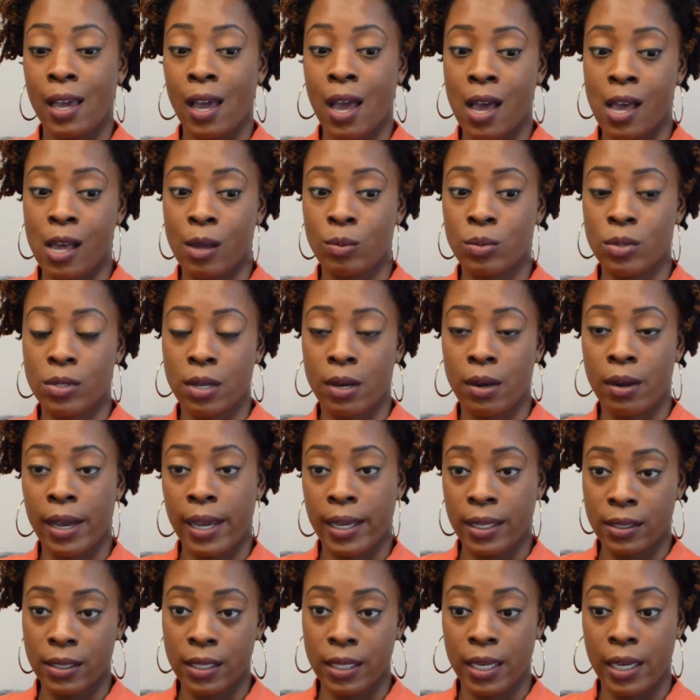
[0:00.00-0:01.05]
um, start
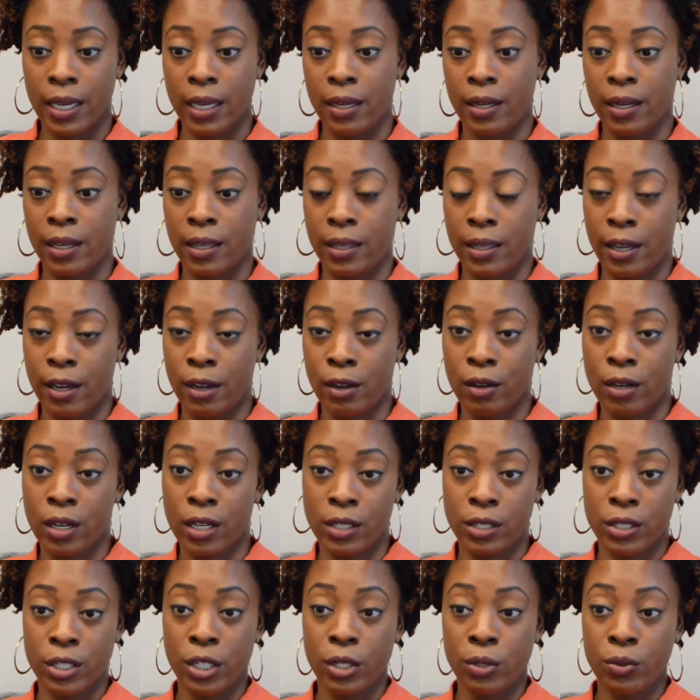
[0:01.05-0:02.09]
as a kid and they're
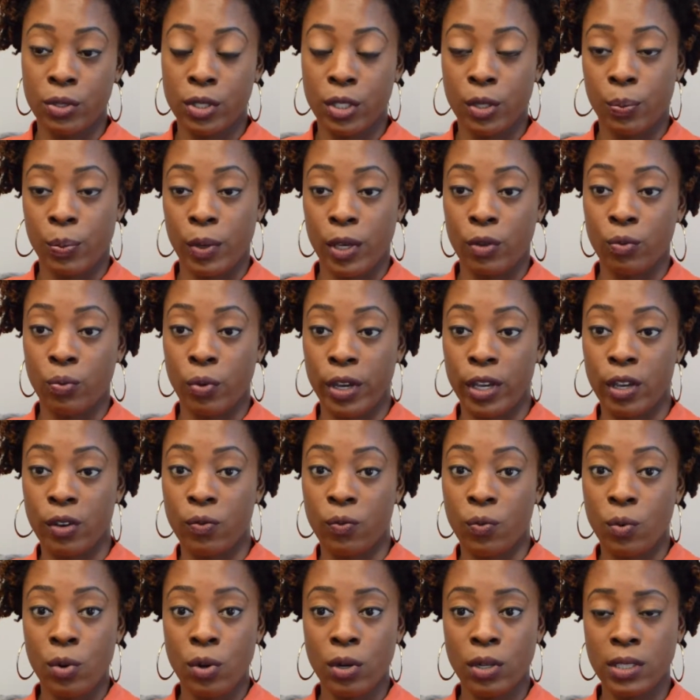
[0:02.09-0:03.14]
continue to be
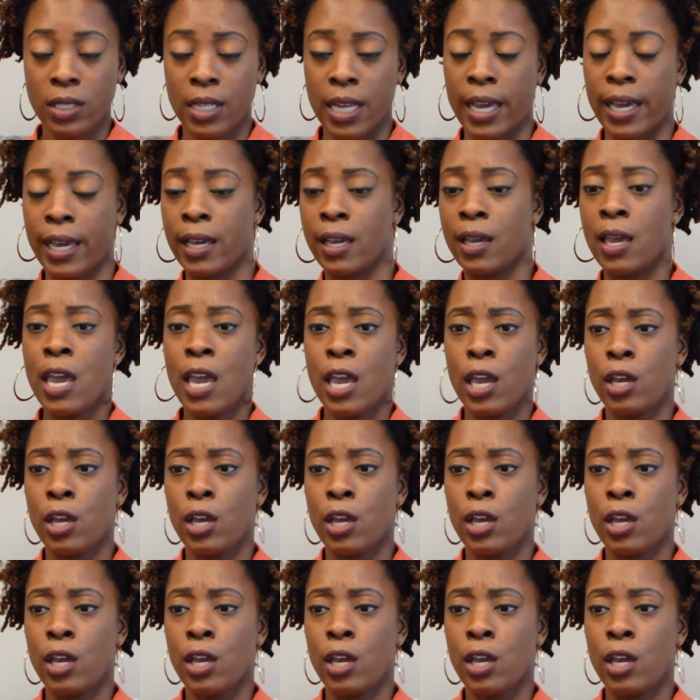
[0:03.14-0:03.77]
reinforced, like,